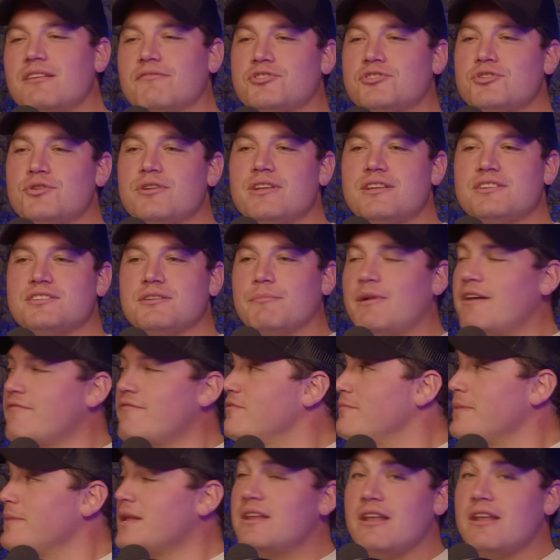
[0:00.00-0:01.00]
of Judaism,
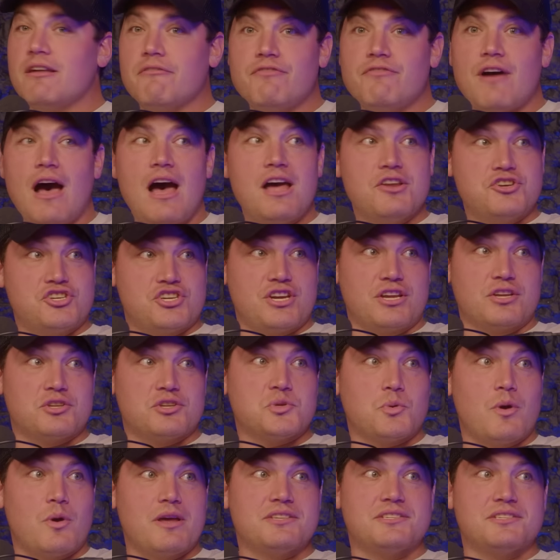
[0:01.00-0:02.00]
I've been navaging
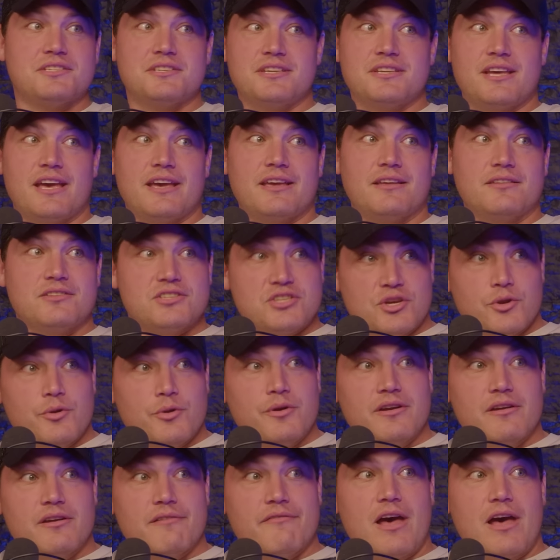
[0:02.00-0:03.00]
twice a day. Do you know
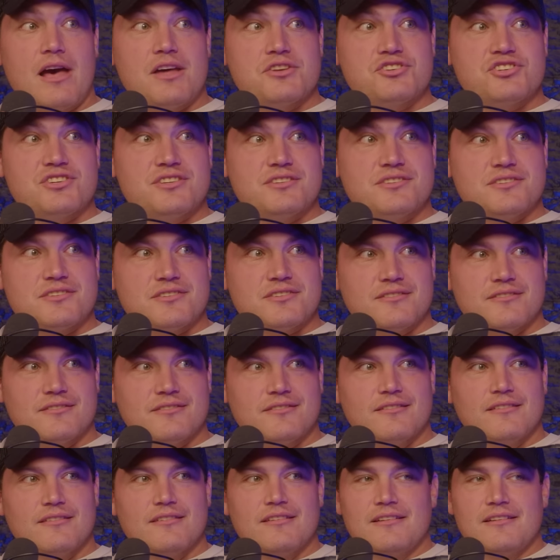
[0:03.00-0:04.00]
what a navage is? No,
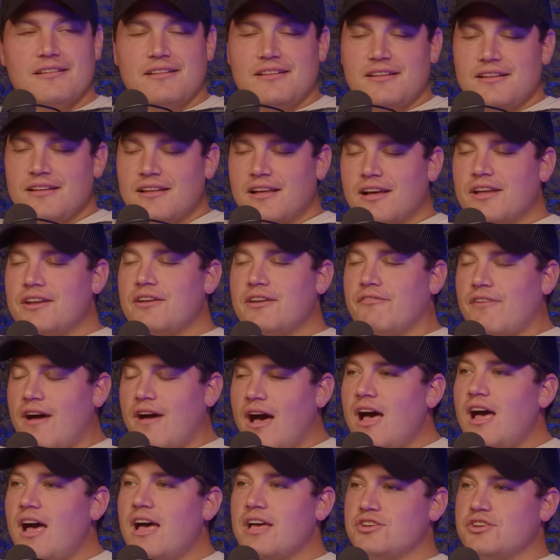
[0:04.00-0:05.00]
say more. A
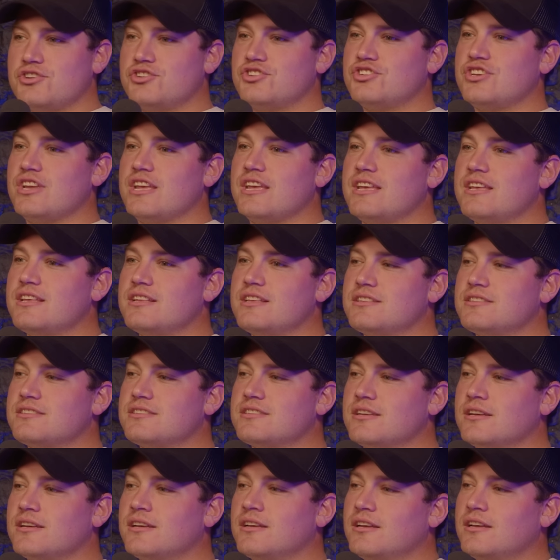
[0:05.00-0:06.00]
navage is
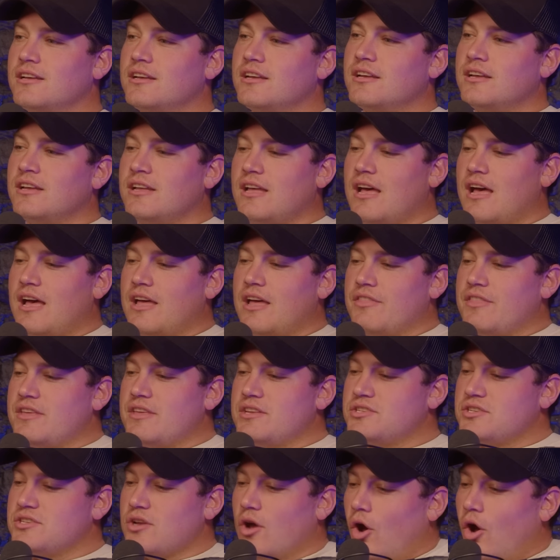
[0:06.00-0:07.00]
uh,
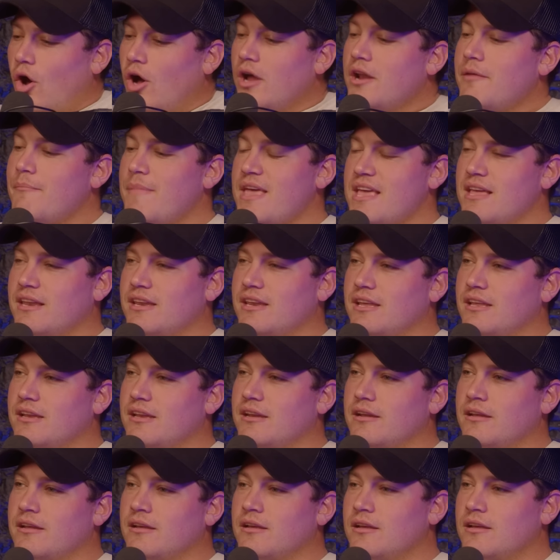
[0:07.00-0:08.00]
this
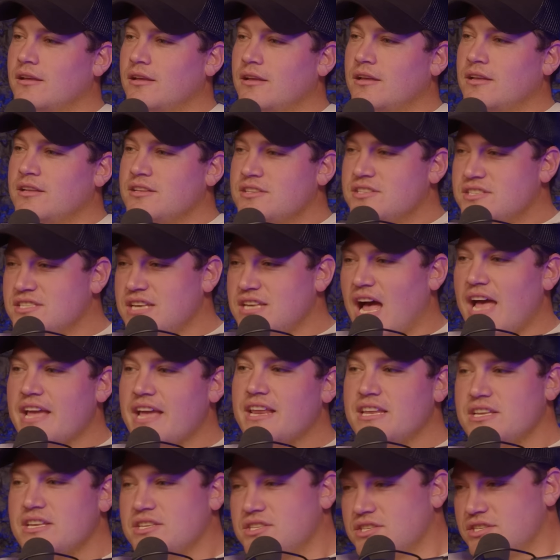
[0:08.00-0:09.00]
automated
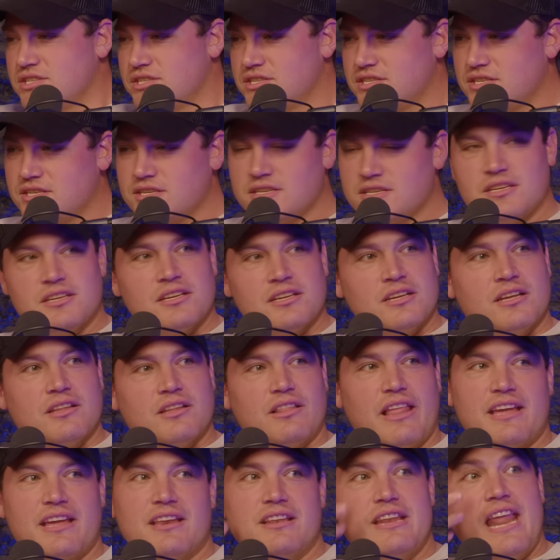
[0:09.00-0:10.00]
sinus,
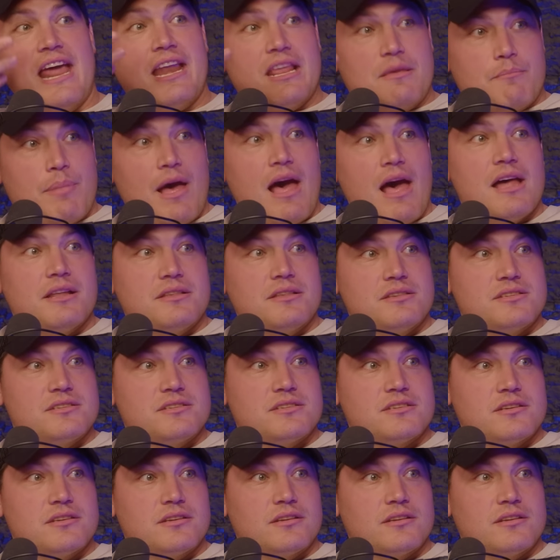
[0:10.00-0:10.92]
like neti pots. Oh,